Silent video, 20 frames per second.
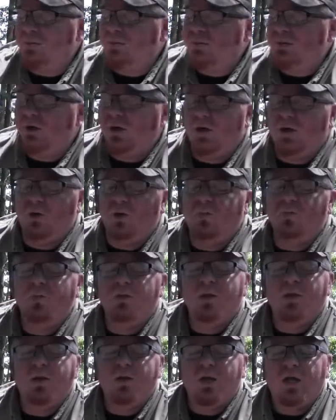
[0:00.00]
So
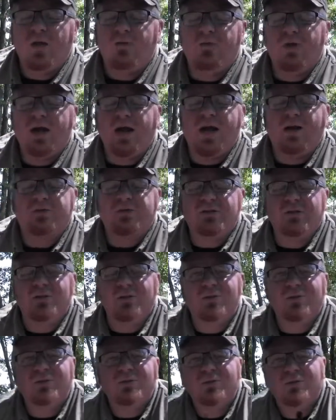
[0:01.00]
if you have
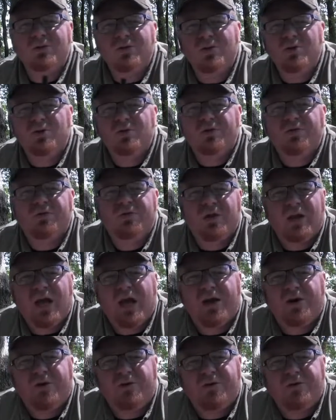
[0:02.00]
to, use a
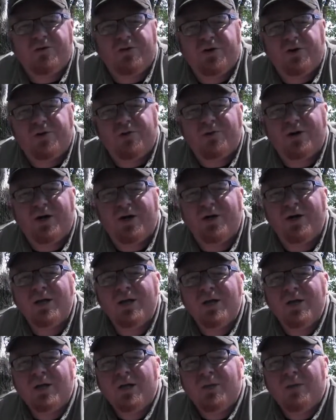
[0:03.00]
lighter or ferro rod.
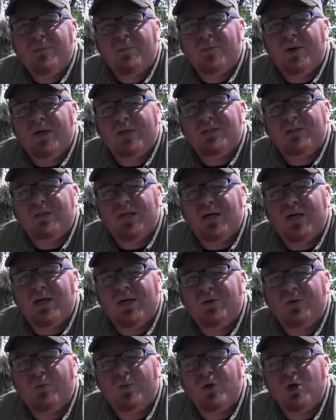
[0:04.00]
But
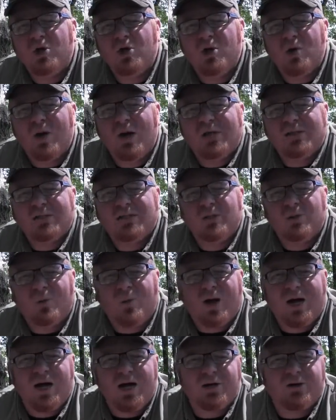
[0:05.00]
when you go out into the
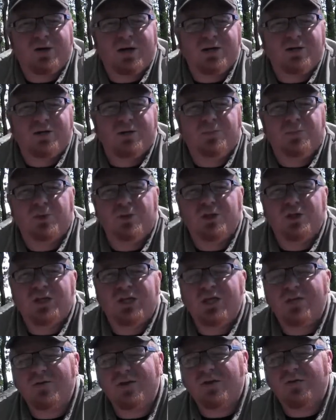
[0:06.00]
wild or out into the
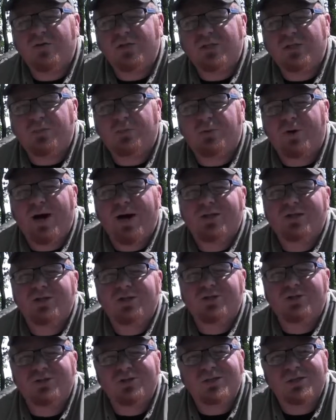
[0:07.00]
bush, even if it's to
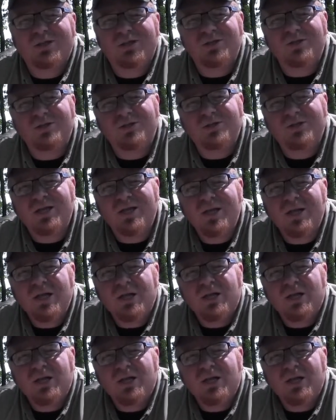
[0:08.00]
practice your skills,